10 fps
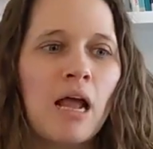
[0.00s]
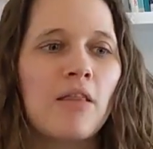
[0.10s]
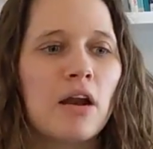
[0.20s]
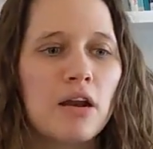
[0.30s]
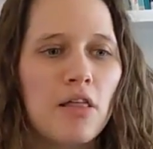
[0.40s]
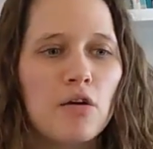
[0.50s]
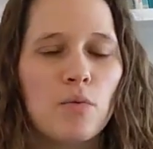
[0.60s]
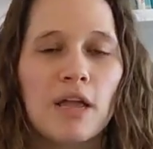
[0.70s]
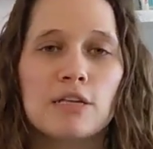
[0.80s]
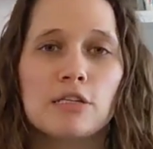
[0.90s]
And
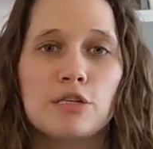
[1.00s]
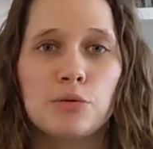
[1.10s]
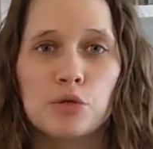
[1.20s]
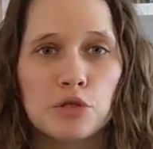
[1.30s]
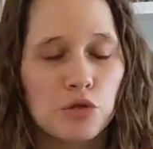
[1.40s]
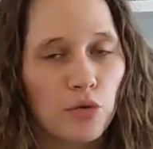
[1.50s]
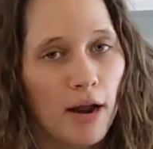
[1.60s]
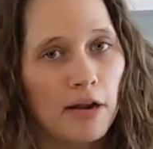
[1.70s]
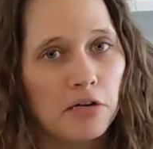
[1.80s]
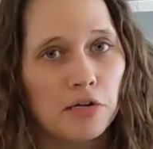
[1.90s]
another way is to use
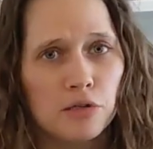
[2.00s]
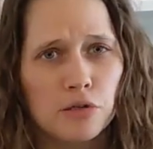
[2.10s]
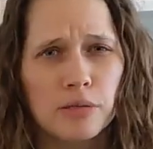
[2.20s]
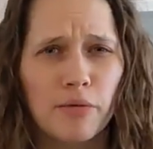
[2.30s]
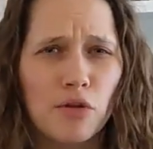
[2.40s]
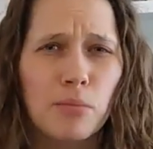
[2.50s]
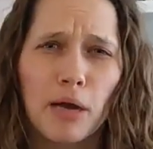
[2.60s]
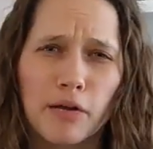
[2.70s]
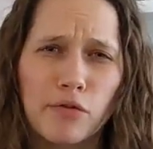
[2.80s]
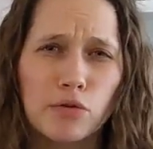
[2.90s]
Scratch. So some of you
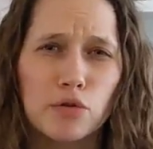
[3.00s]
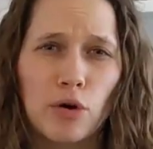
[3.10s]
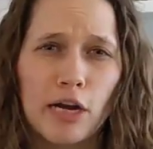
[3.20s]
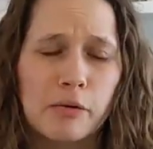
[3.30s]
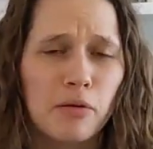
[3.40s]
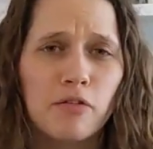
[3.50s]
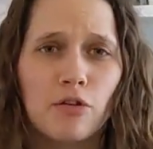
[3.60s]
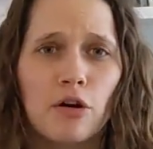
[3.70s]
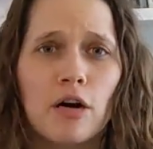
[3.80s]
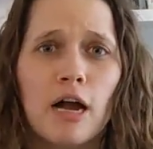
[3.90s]
might have used Scratch
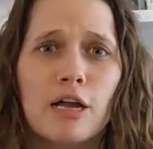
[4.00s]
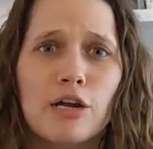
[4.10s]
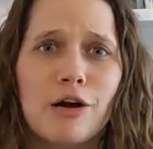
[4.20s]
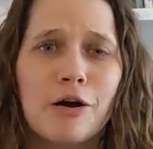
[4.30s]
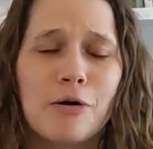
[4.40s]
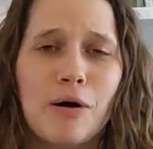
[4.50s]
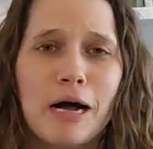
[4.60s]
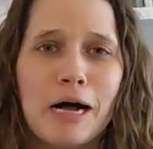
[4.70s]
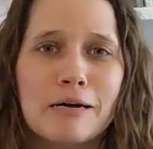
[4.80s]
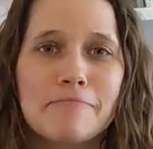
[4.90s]
before. I know
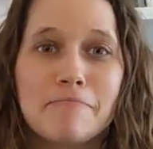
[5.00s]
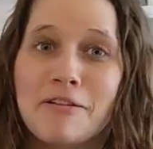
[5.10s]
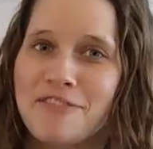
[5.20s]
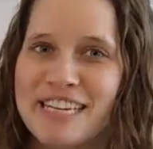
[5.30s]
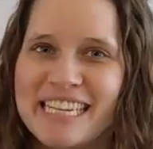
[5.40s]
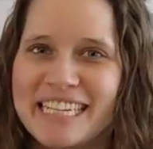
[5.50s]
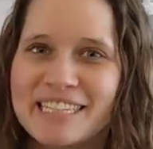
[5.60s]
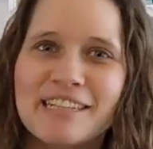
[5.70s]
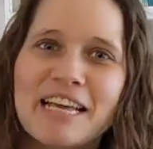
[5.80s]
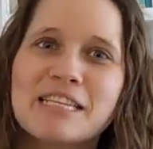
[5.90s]
um, my friend
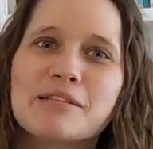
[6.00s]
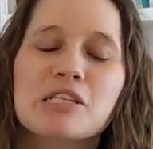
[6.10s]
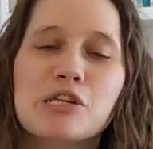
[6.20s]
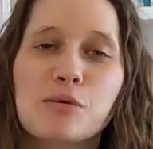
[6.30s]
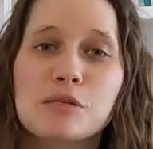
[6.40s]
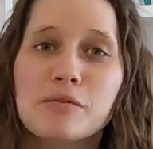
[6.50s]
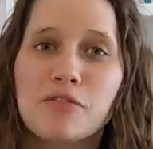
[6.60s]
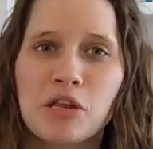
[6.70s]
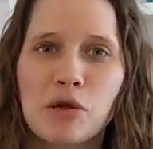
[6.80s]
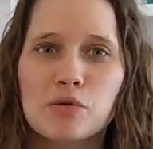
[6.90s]
Daniel has shown some
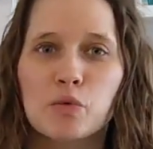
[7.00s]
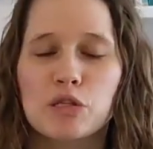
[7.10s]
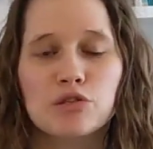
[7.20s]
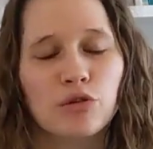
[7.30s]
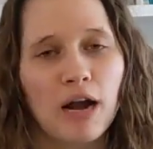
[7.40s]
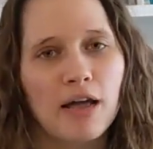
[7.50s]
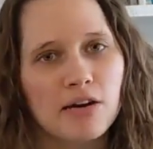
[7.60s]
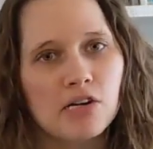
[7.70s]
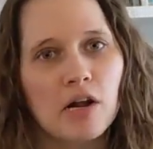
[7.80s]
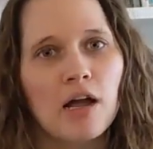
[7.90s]
videos with
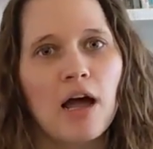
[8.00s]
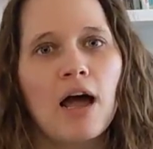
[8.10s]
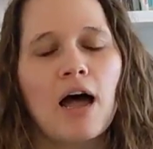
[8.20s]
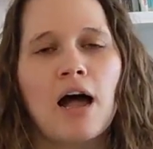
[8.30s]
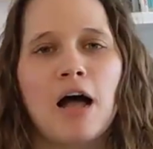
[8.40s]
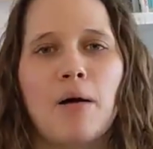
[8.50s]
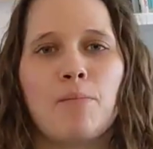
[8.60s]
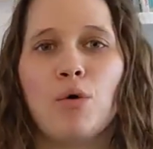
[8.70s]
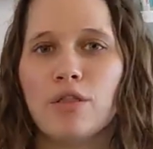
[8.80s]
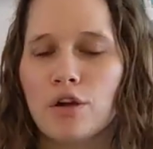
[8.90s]
Scratch,
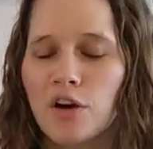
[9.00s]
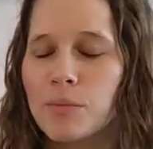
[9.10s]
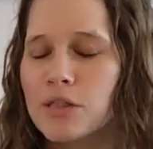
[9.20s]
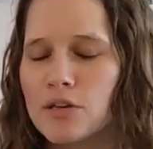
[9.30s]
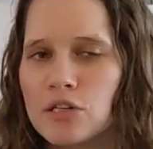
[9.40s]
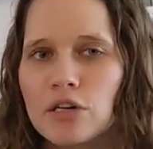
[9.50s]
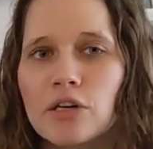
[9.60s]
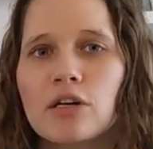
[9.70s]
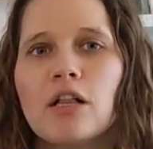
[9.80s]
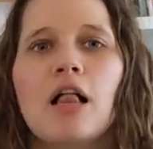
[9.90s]
um, with Kirby the
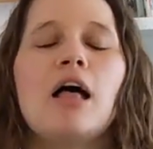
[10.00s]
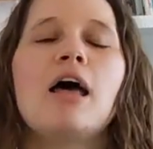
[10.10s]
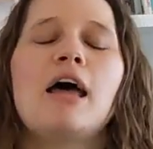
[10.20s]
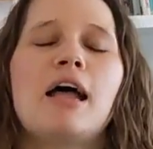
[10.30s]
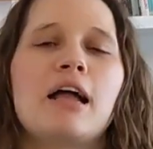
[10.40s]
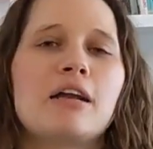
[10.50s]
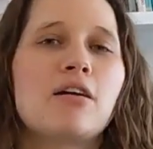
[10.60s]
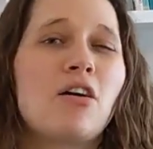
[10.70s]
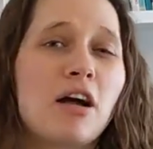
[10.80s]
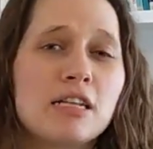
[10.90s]
Turtle,
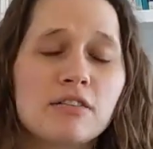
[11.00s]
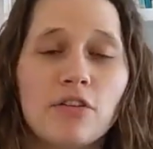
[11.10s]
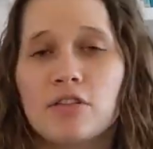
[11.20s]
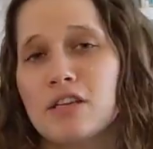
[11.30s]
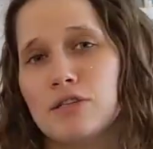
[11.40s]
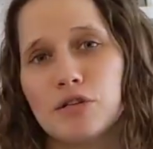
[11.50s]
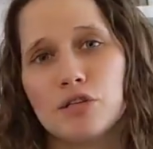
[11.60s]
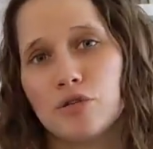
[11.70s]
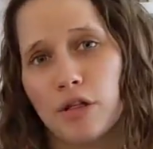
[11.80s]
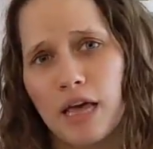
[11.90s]
and all kinds of fun things you
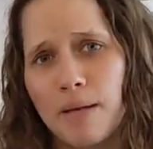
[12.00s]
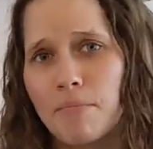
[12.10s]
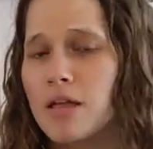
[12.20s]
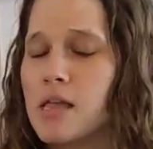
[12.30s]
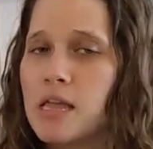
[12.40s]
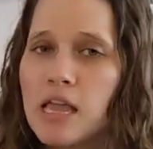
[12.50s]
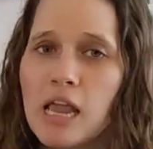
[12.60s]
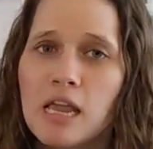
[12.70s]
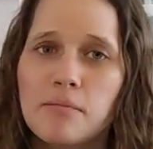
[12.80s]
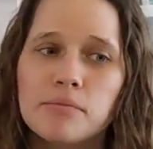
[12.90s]
can do with that, making
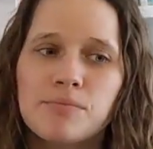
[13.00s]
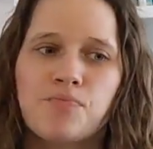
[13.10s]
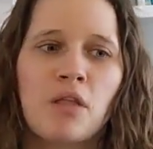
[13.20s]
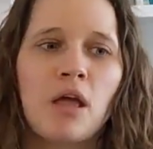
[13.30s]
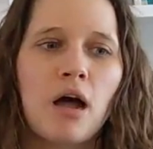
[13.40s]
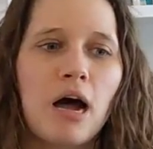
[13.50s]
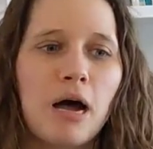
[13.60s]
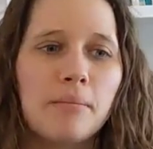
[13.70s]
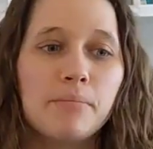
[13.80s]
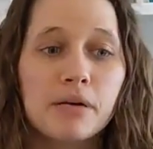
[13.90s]
games.
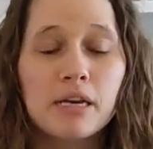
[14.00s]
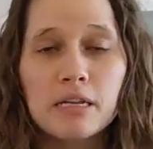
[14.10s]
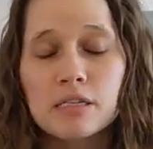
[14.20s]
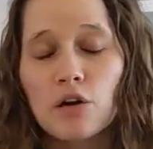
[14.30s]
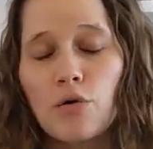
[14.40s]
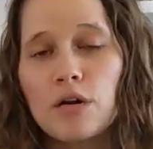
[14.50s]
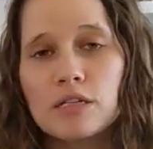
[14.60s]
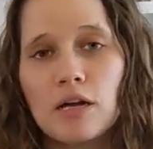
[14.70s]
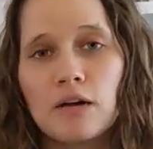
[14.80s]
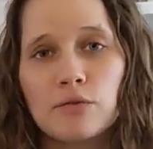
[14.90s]
Um, but it is a
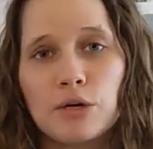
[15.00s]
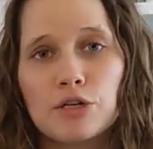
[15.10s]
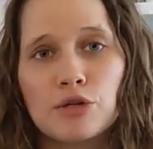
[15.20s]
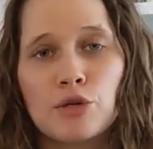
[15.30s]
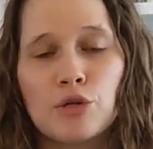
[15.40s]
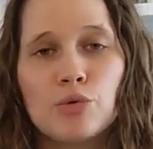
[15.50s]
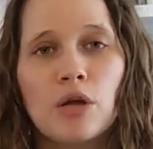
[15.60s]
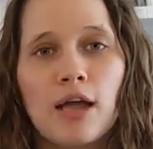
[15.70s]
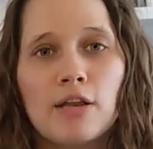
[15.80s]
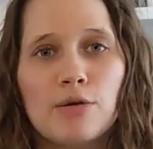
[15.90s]
coding software, so you
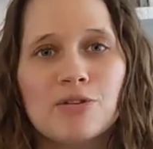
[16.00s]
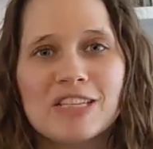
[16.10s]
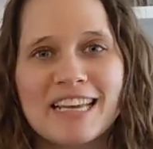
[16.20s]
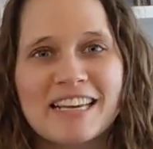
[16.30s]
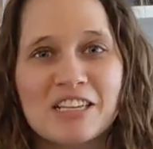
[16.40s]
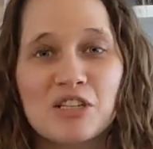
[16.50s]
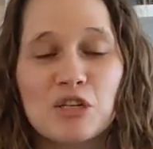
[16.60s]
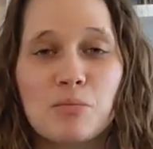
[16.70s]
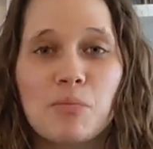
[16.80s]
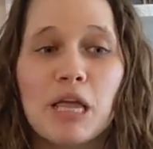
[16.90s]
can use it
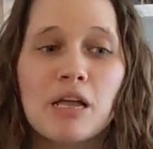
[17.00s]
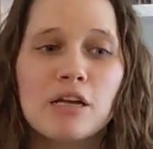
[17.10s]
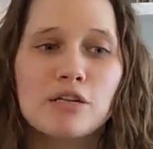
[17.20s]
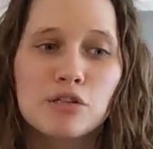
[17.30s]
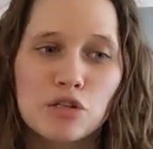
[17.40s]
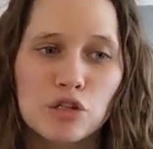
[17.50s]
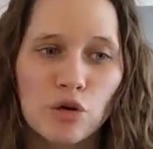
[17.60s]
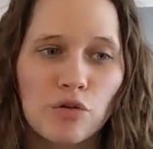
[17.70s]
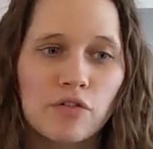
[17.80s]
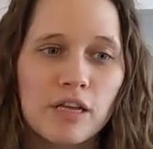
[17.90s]
to make
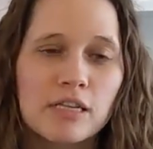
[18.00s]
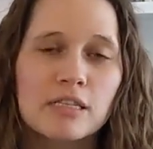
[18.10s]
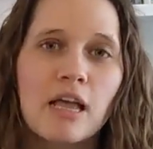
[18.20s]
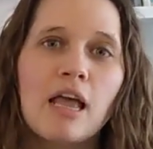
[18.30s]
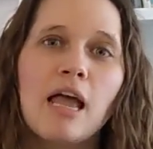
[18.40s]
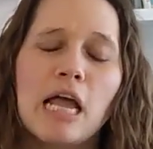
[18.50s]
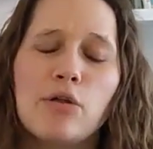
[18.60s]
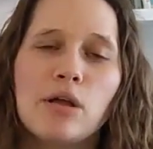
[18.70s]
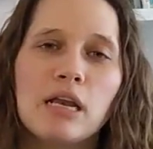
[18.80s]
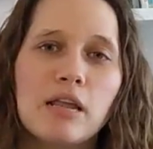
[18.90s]
snowflakes
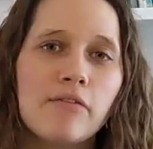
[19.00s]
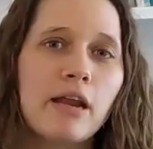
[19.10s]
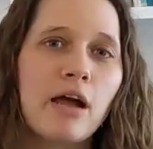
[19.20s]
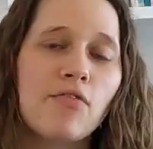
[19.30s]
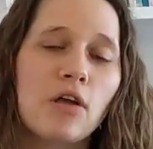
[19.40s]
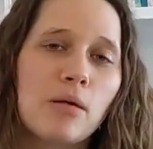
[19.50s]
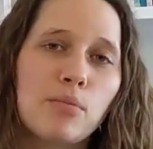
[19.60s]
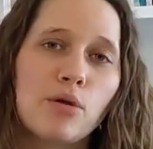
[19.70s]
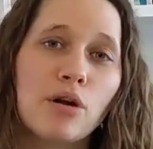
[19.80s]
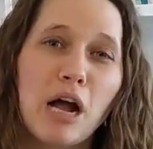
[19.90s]
and you can even have the
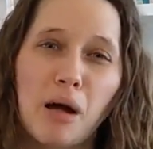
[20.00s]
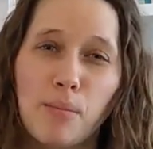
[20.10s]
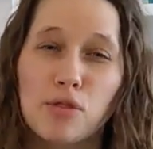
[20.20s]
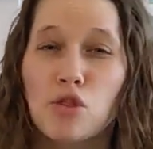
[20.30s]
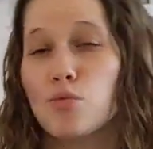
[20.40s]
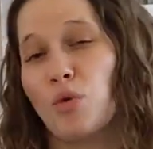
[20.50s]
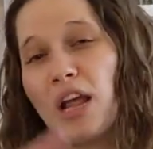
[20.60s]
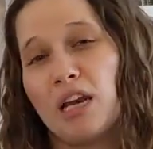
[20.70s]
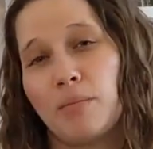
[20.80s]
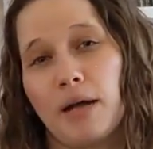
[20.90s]
computer help with the
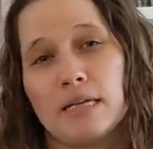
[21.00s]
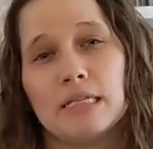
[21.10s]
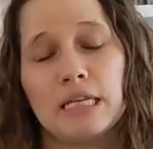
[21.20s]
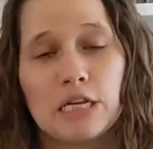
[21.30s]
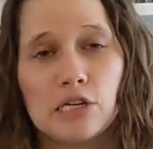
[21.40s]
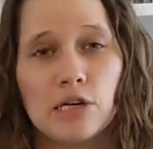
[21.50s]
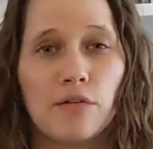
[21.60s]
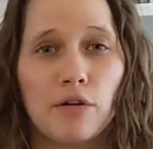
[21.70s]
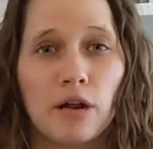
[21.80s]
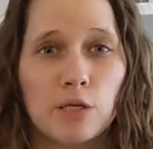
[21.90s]
randomization
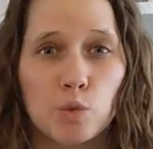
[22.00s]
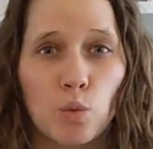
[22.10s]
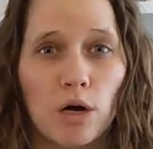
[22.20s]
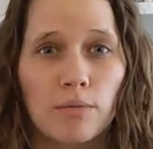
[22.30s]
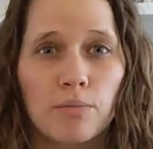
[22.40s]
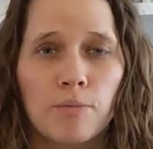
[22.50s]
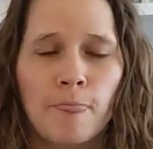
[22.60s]
of it as well.